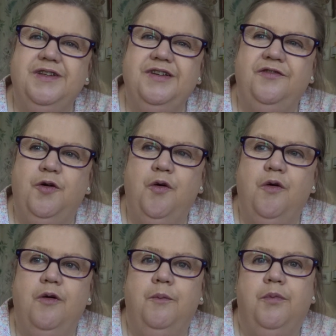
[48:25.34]

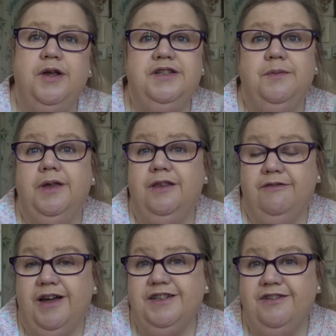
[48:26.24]
for pointing me in the
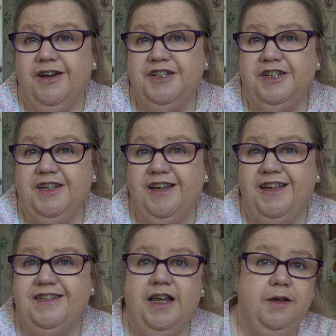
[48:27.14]
right direction
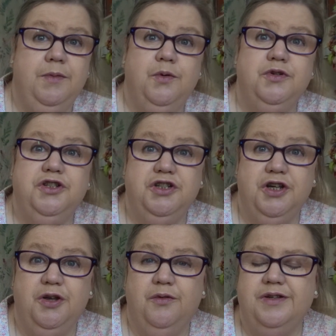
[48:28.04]
and telling me what to
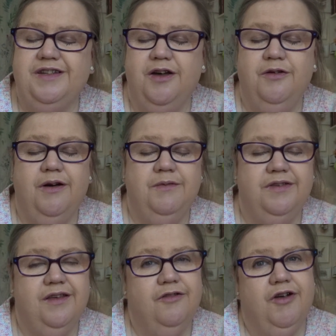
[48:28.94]
do. So I'm
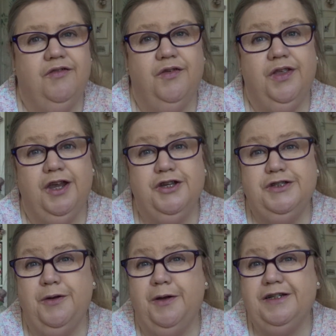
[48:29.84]
so grateful. Thank you
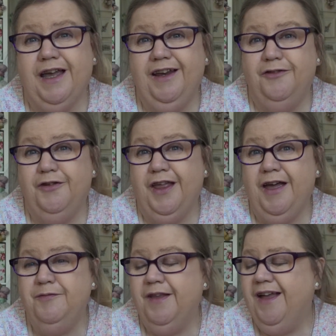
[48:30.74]
so much, Gaynor, for that.